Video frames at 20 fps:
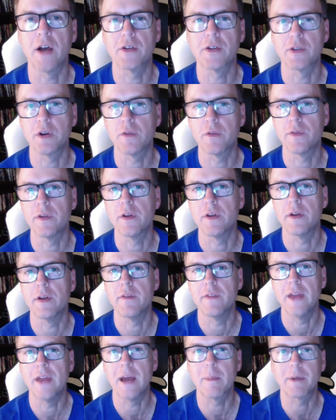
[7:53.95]
So if
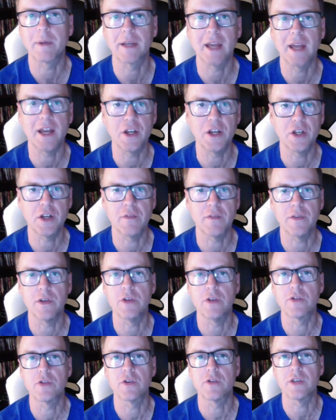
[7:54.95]
in the application, if the
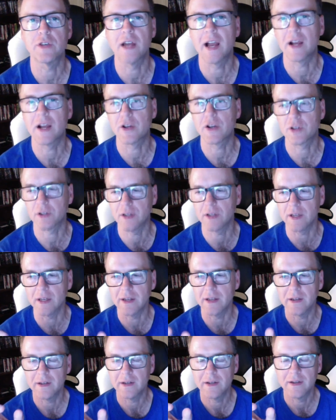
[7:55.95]
users actually
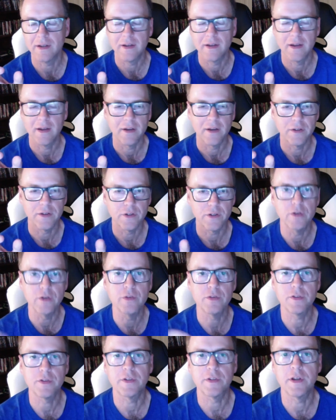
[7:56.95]

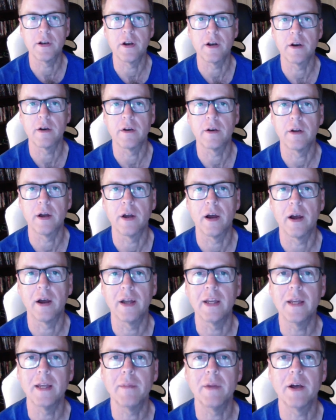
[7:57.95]
use their
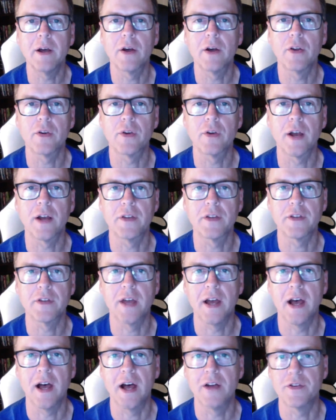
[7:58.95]
email address
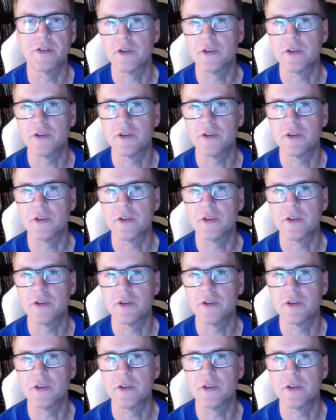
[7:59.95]
as their